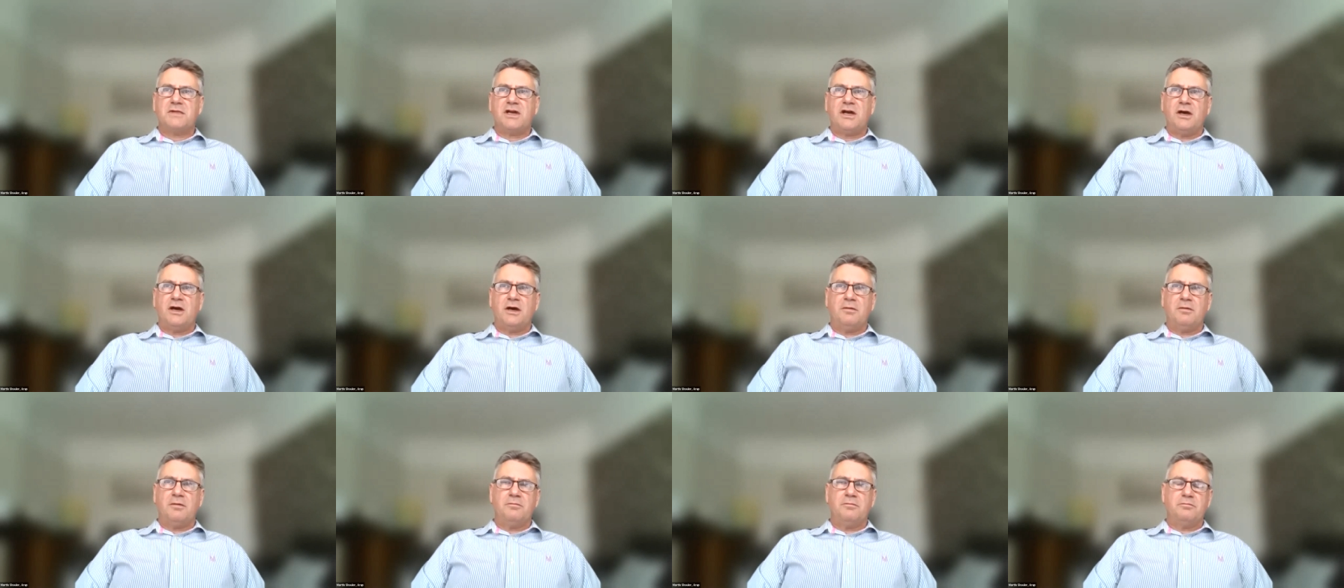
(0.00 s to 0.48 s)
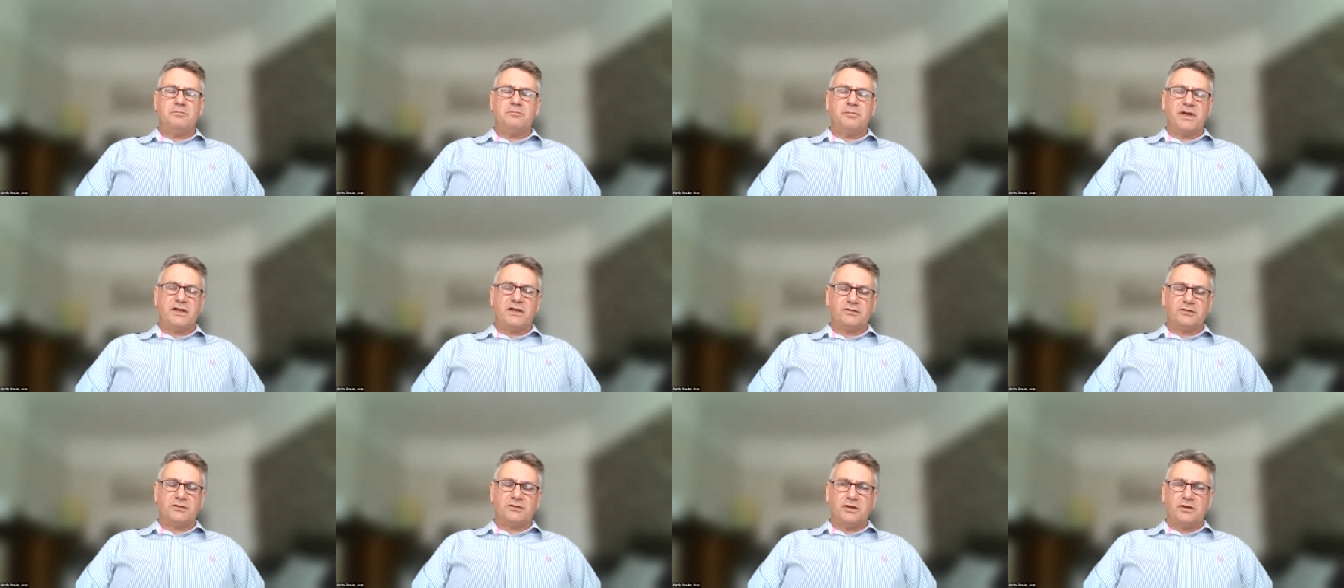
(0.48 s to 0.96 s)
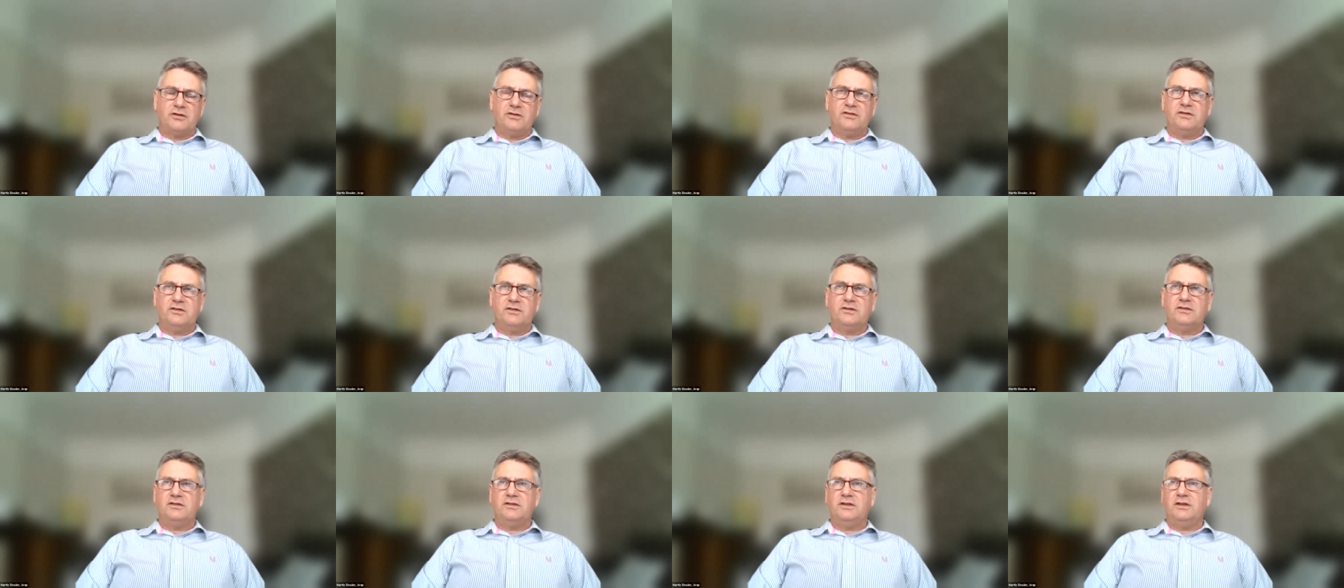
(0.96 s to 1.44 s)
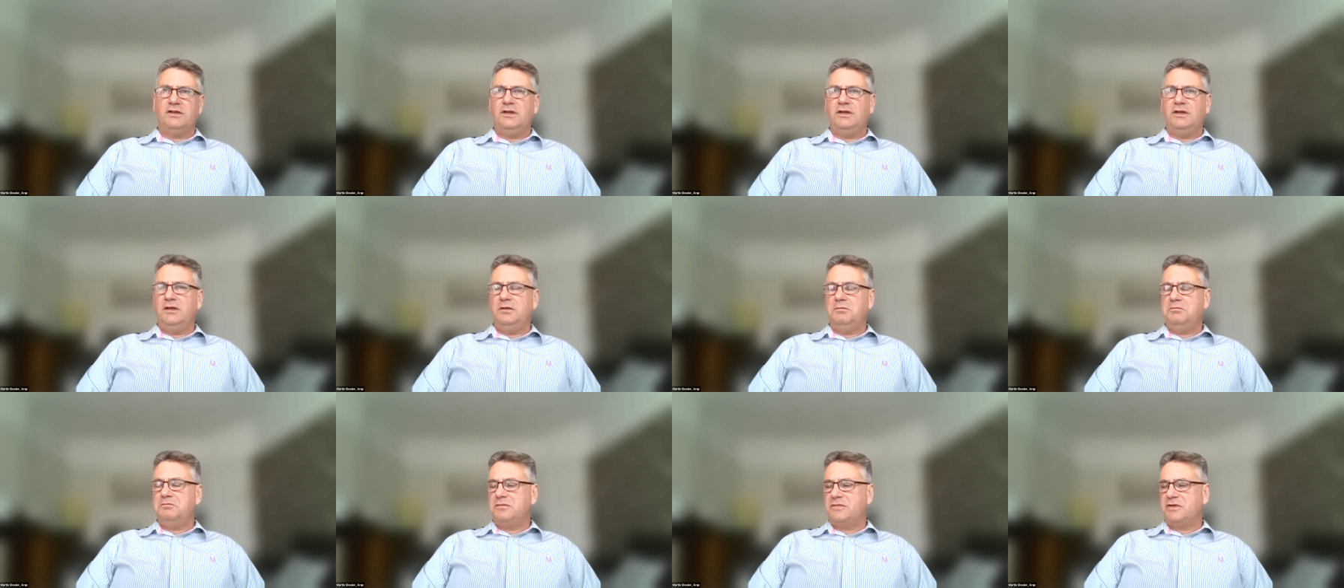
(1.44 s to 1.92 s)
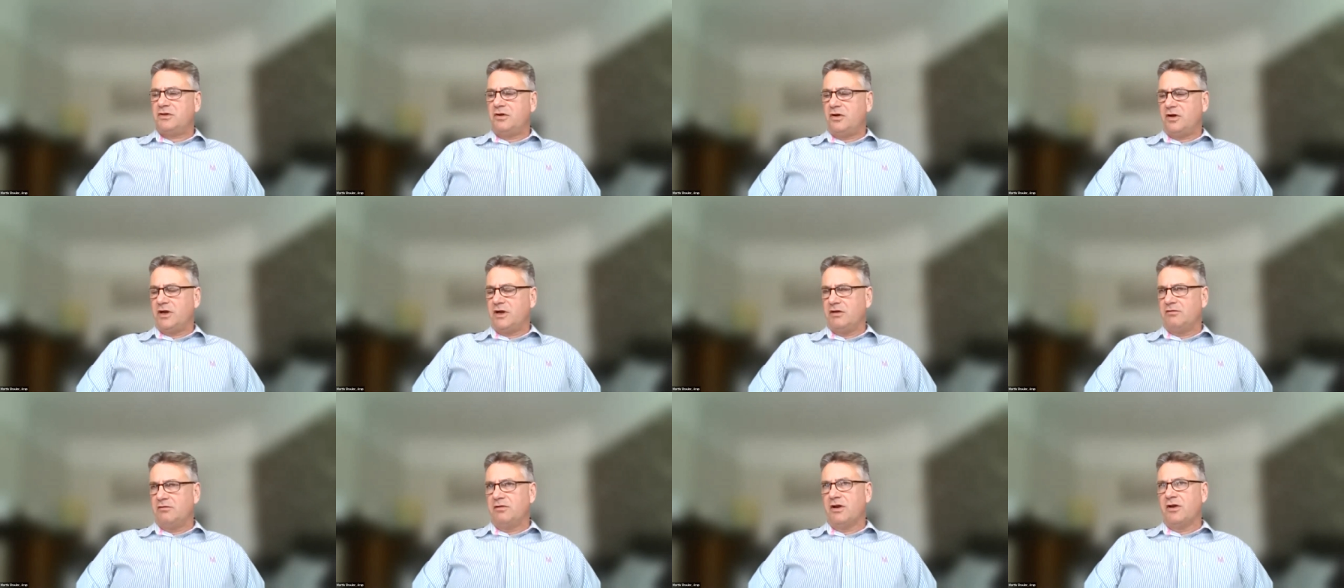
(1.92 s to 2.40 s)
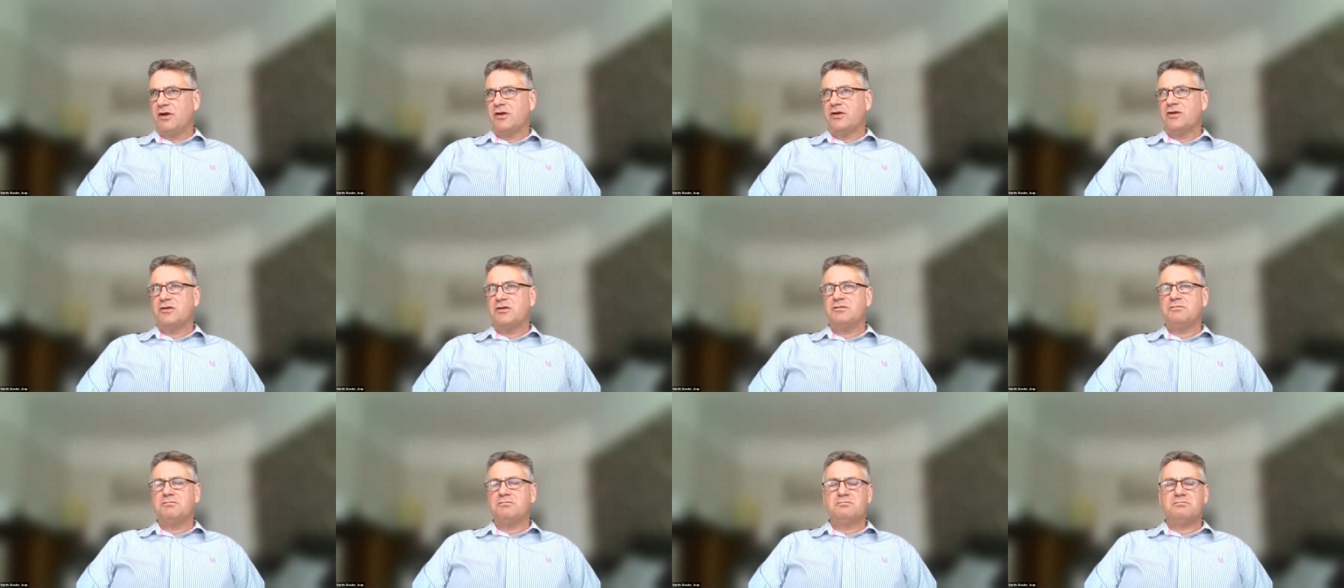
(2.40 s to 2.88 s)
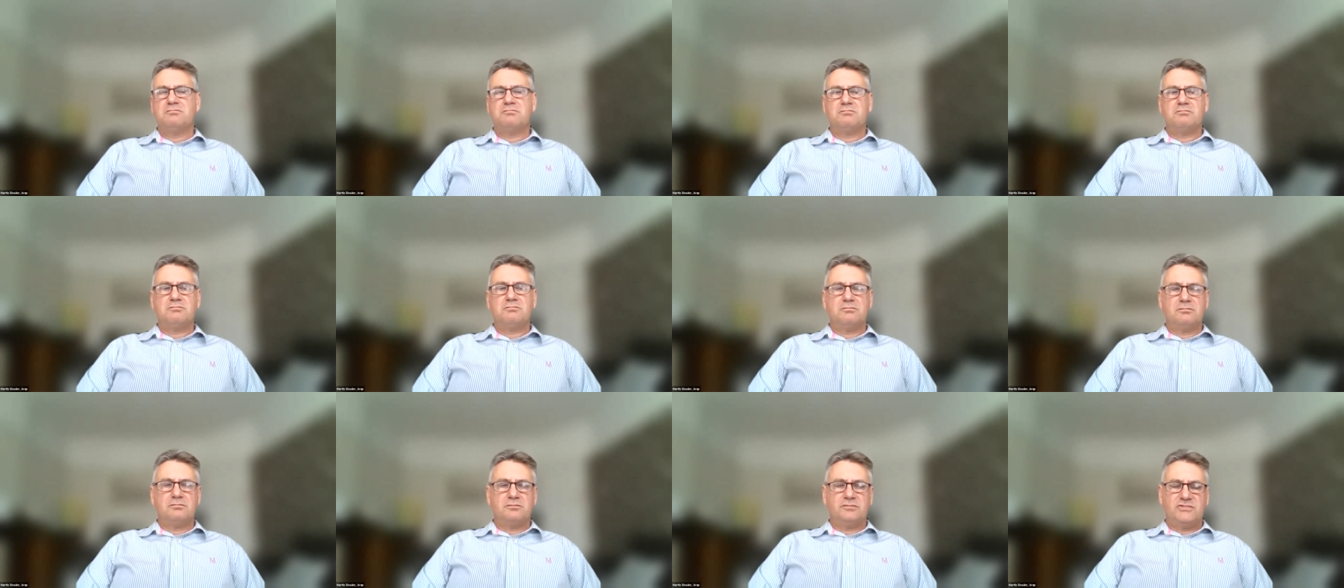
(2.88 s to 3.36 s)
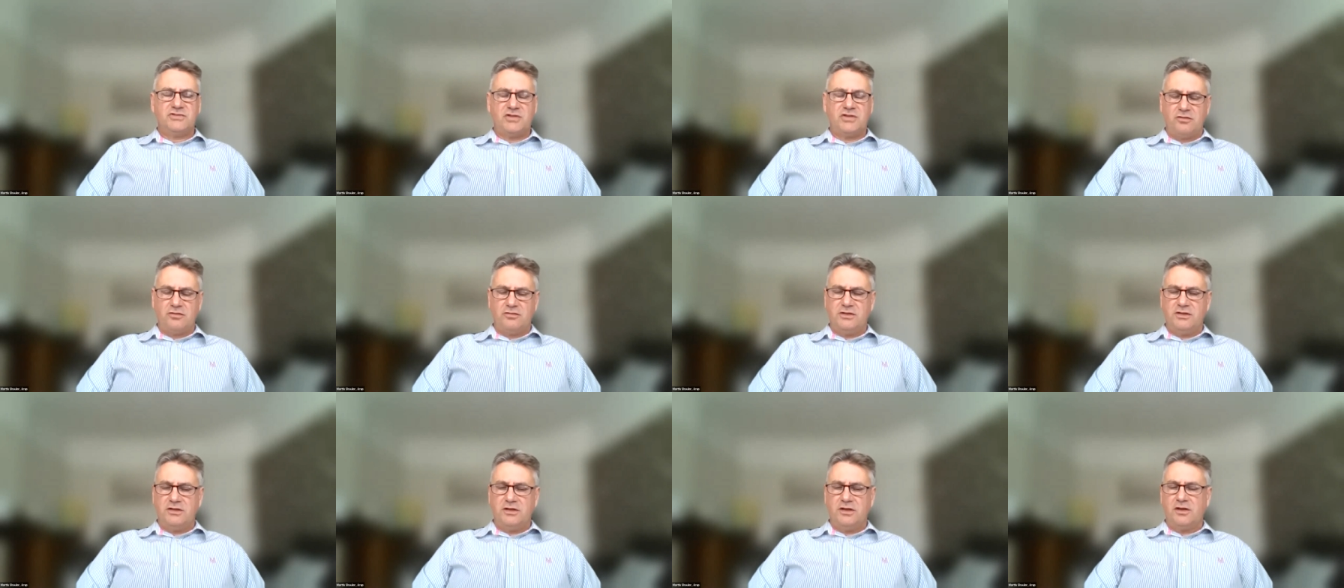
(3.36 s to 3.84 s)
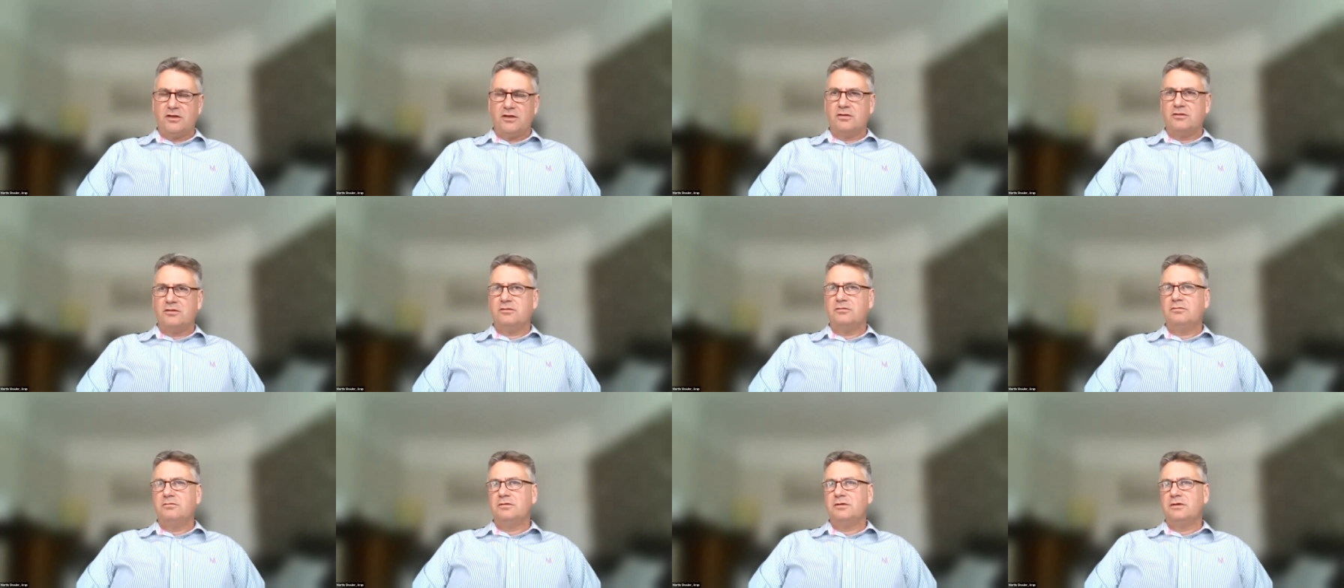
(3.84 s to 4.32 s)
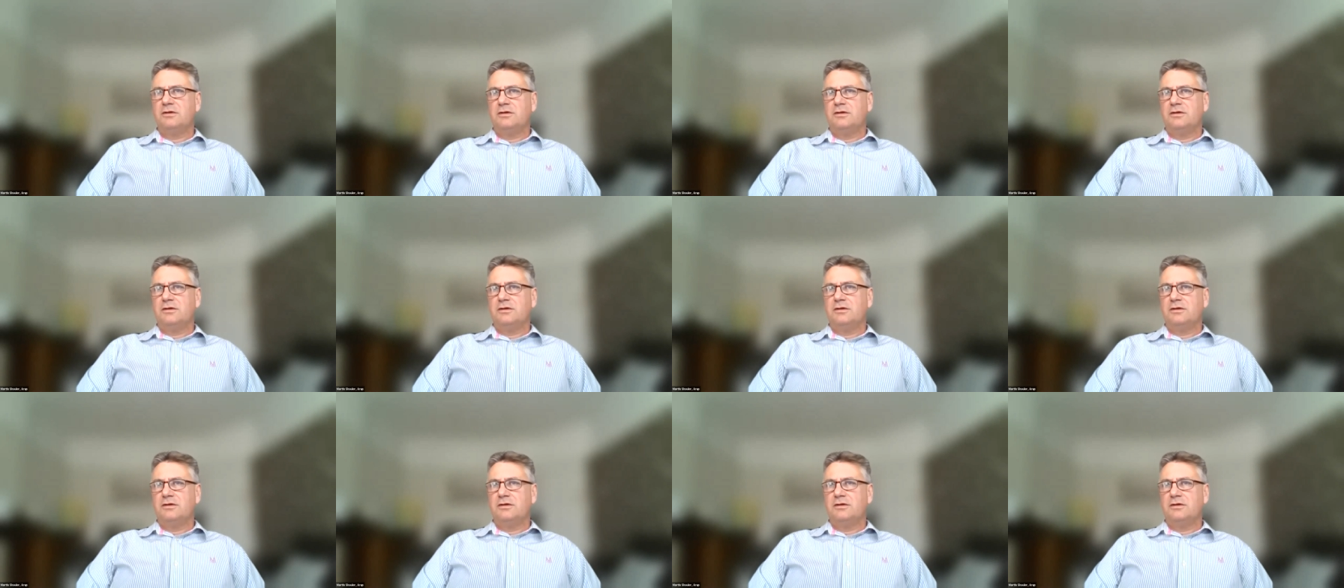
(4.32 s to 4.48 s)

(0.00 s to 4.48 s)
um, Mexico City, Cairo, Tokyo,